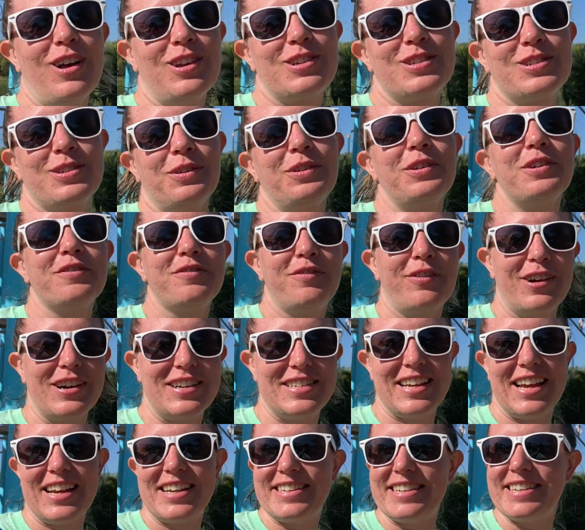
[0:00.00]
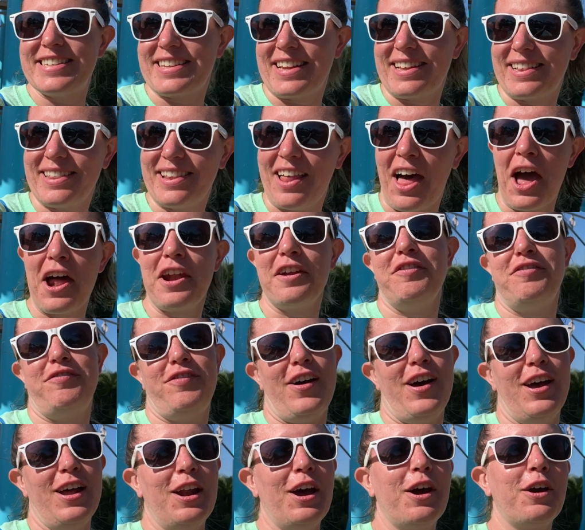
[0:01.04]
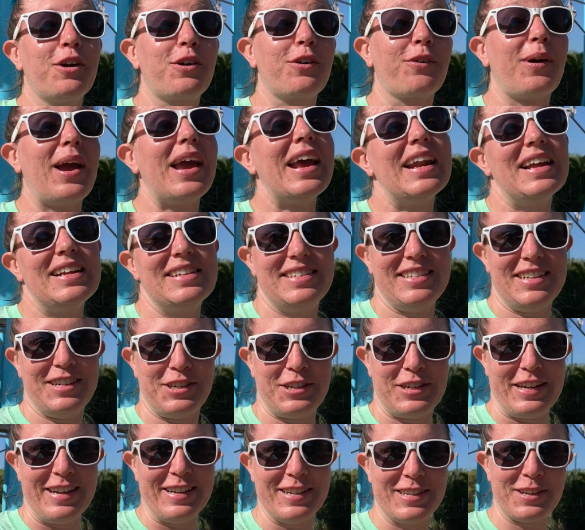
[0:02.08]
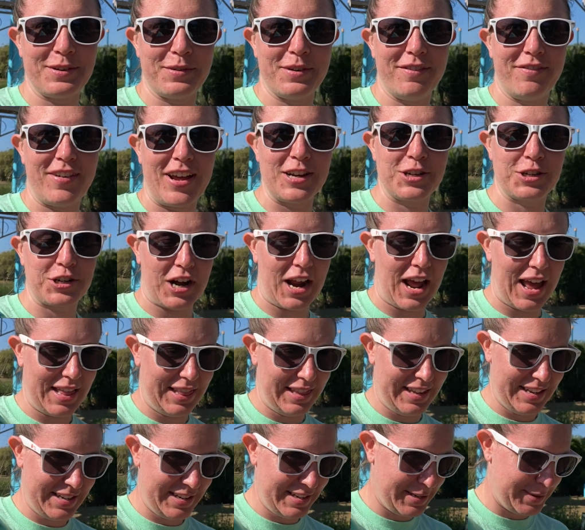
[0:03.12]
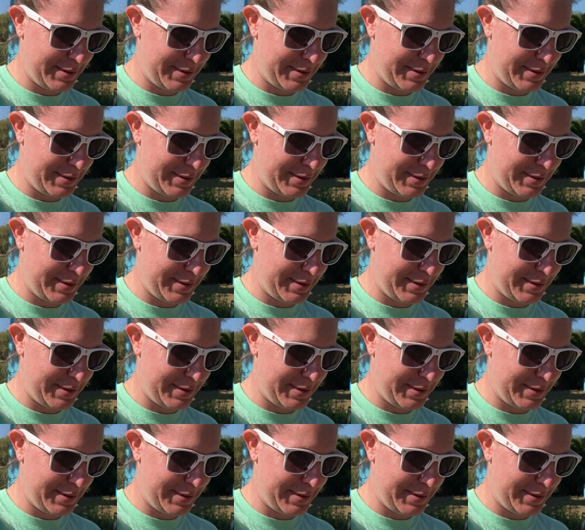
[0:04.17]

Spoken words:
Solar Vortex is a lot of fun, a great addition to Adventure Island.